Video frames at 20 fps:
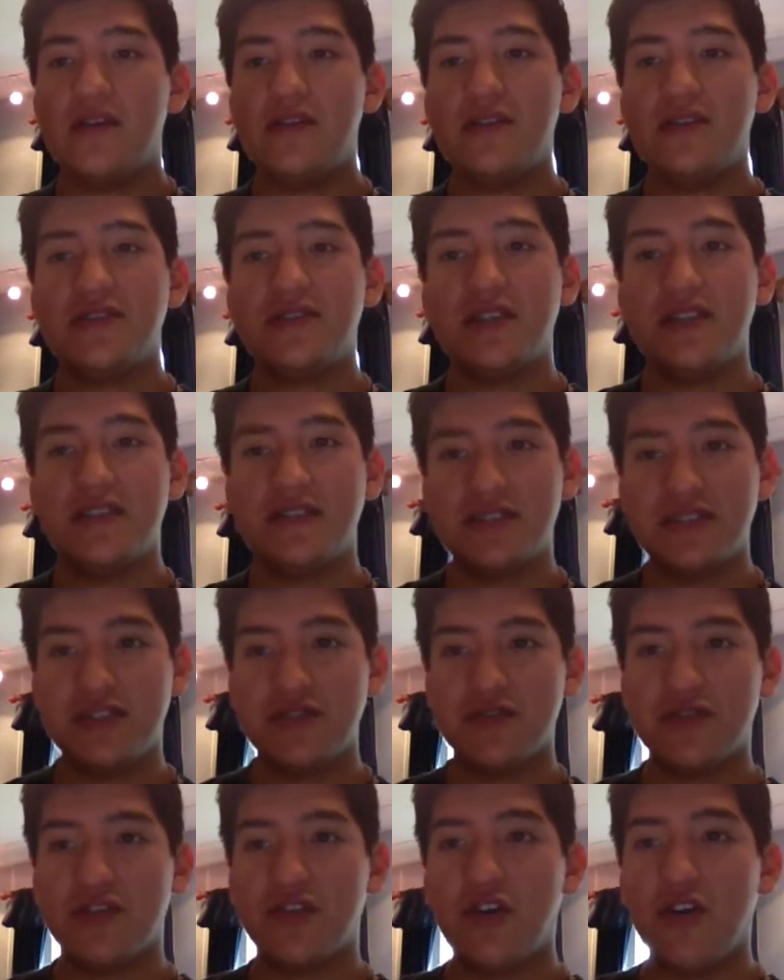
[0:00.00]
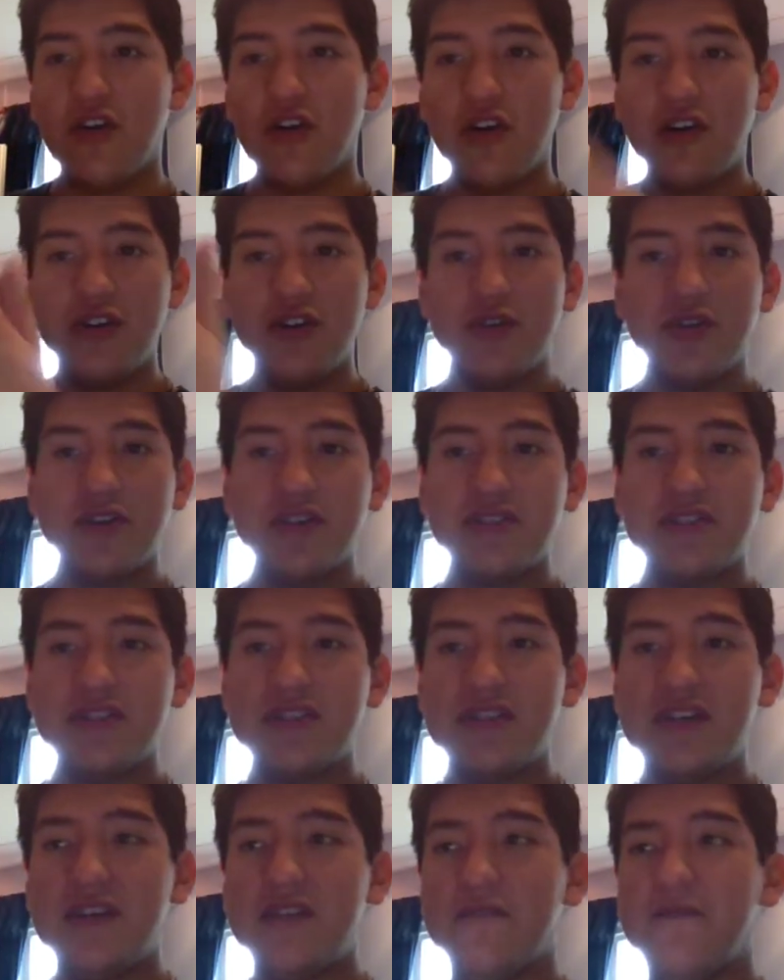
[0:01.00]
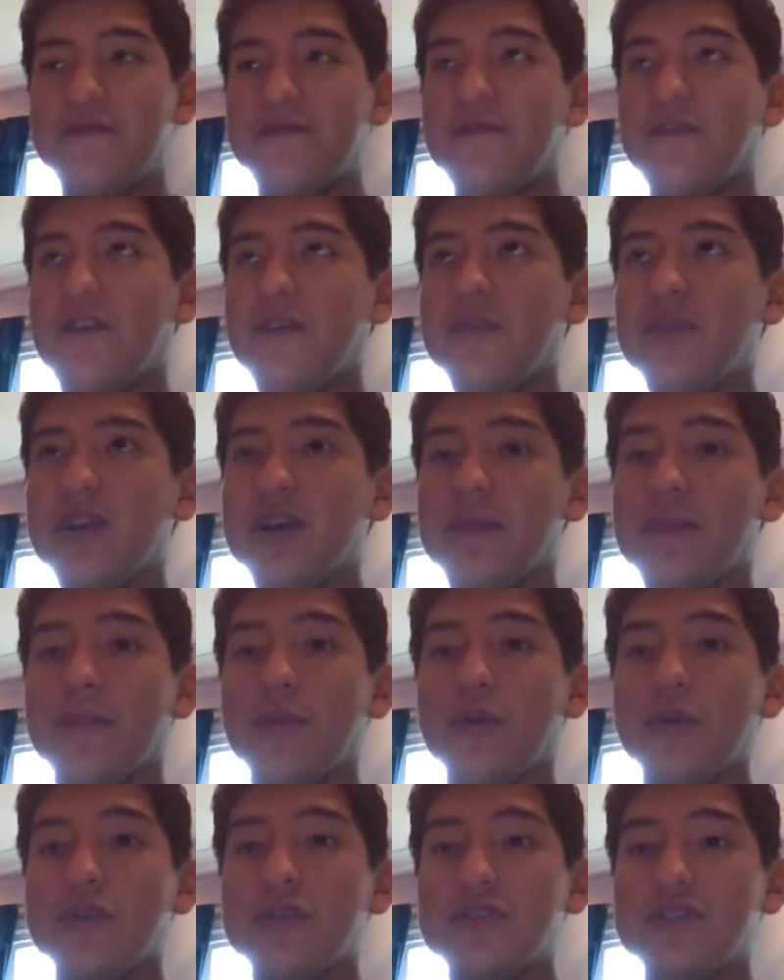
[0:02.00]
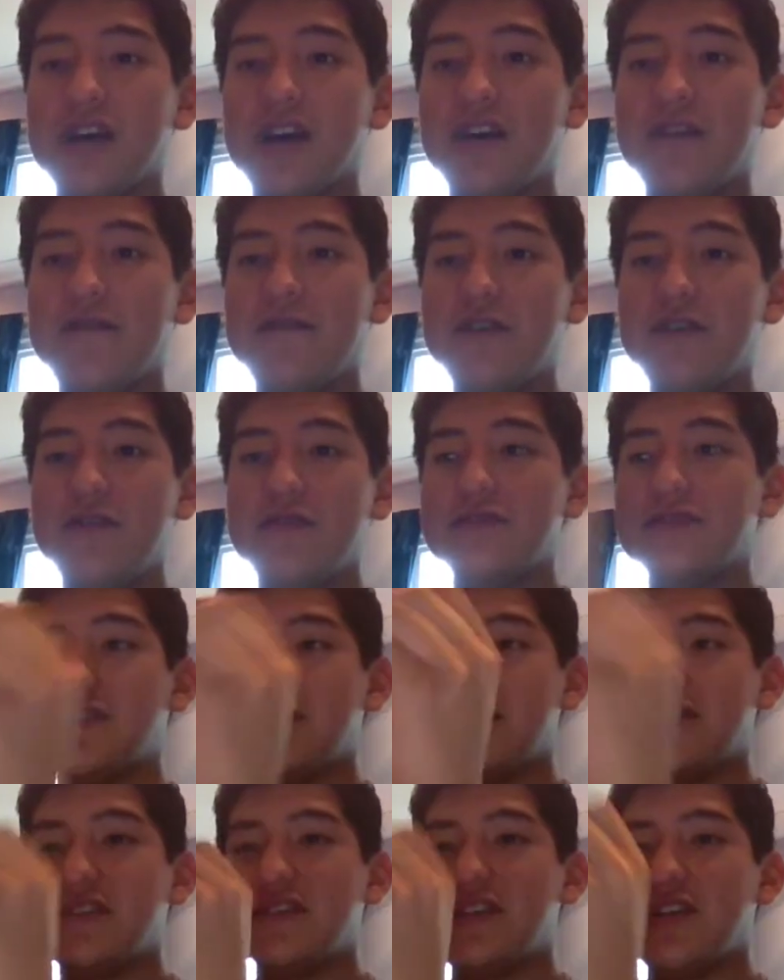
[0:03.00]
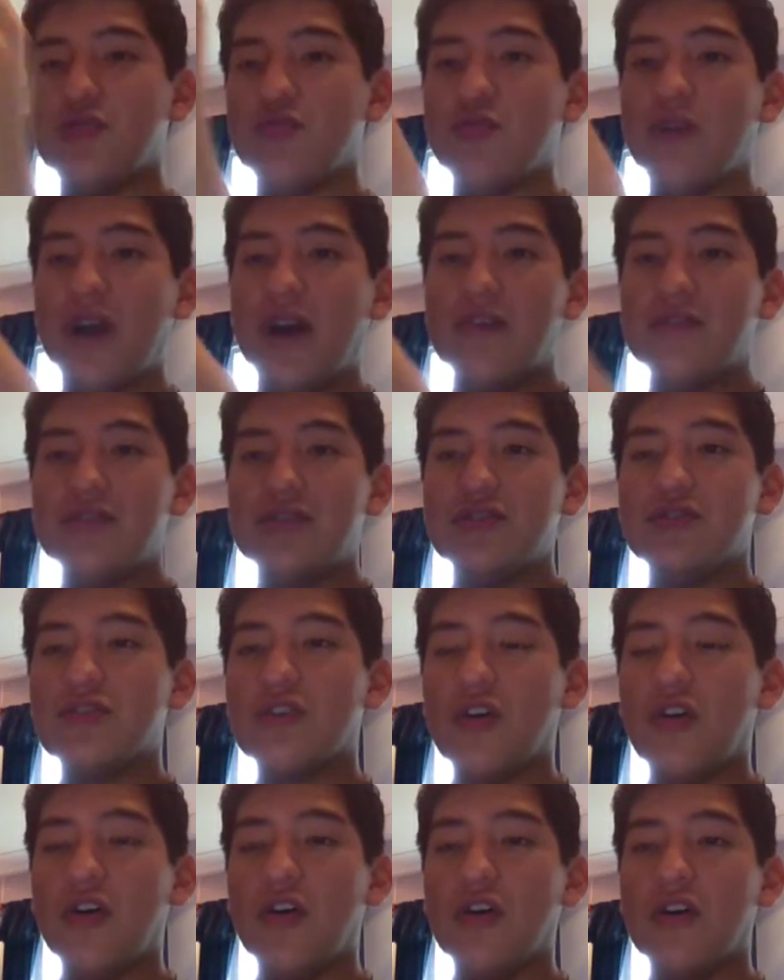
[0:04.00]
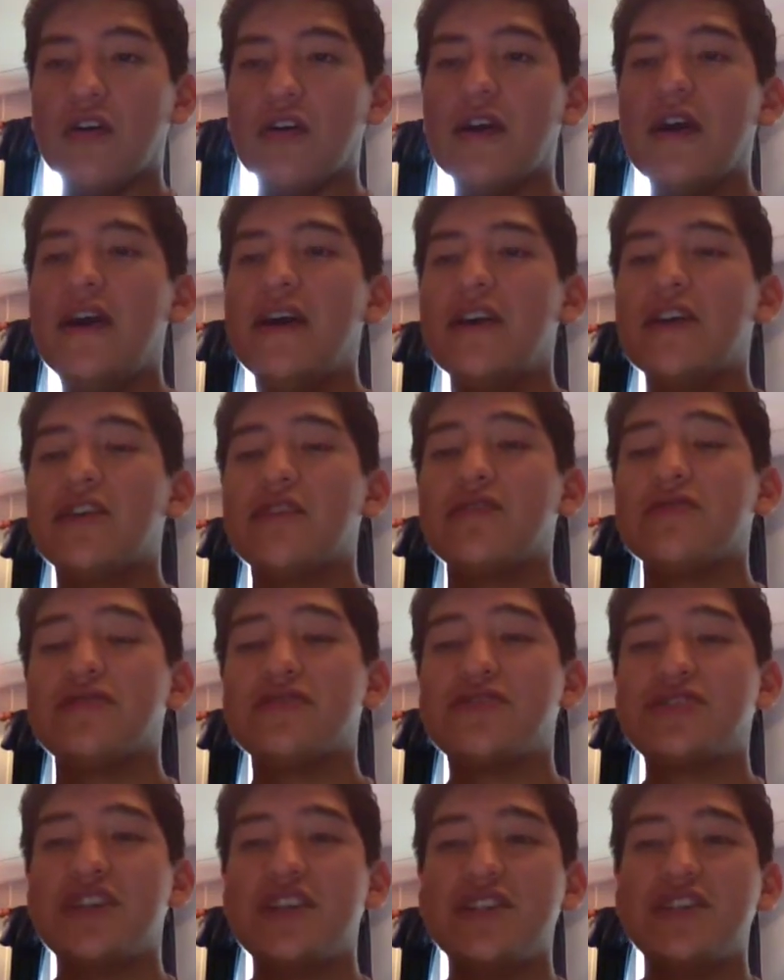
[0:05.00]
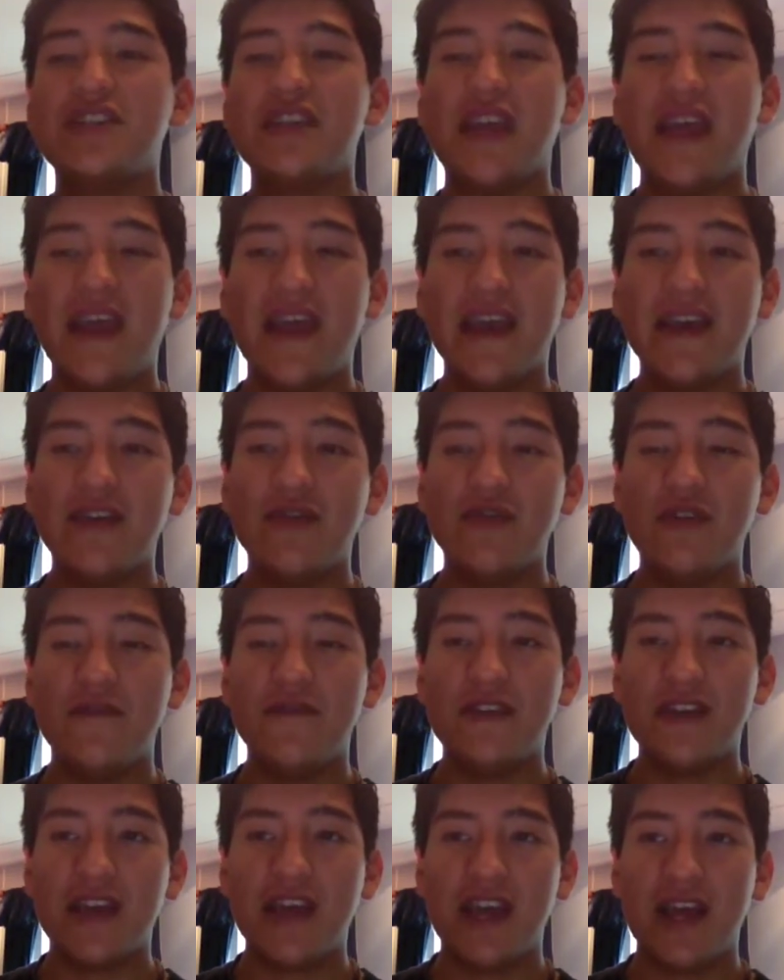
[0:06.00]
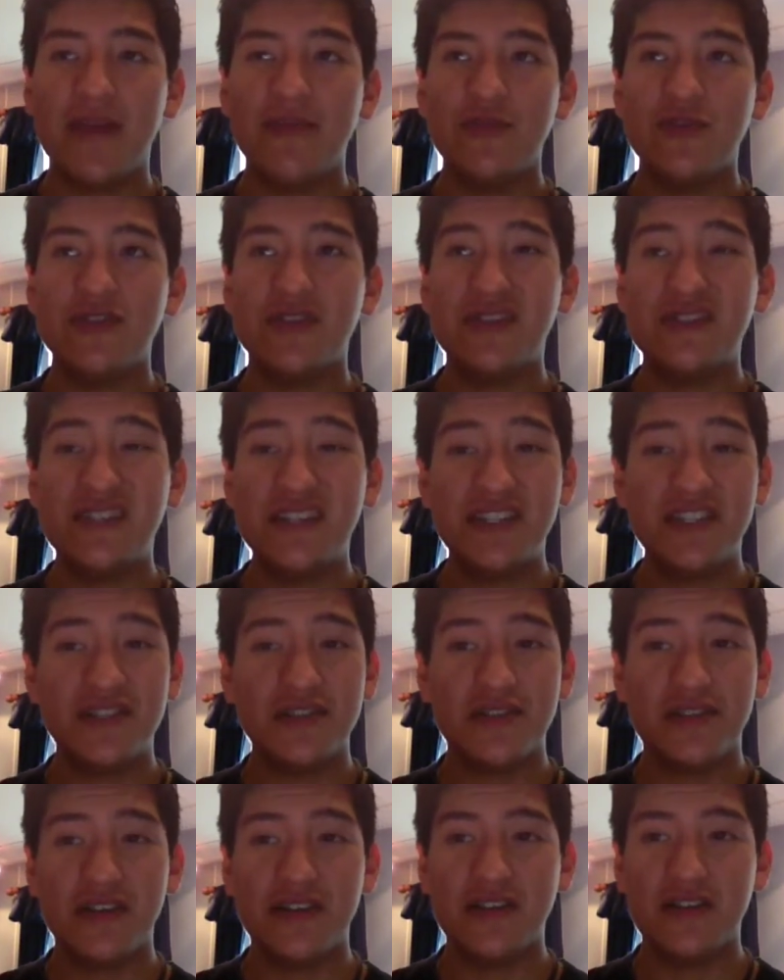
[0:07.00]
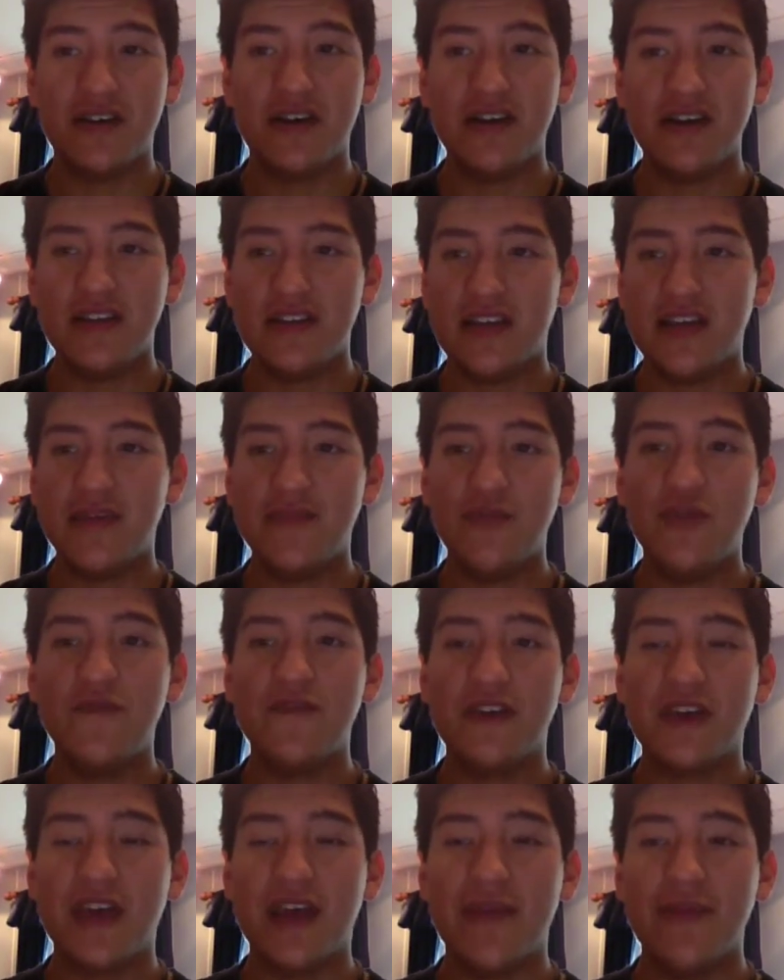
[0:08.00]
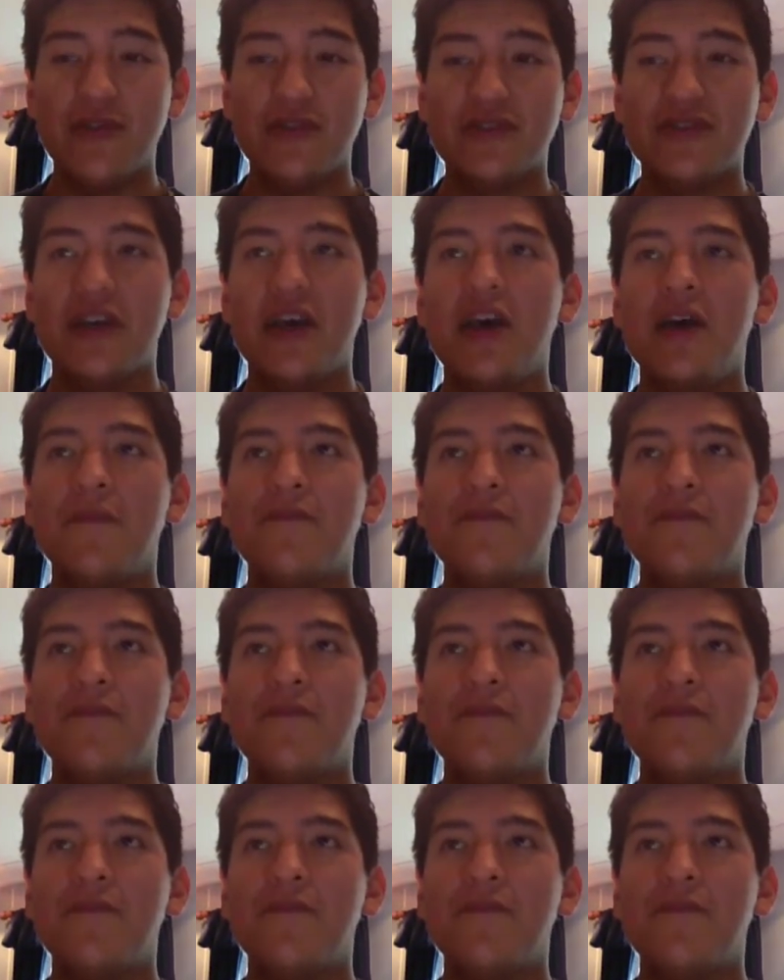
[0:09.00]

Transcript: let's say this is your car, you can see it from like a bird's eye view, so you can see around your car. You can also change the angle of the cameras digitally, you can't move the cameras,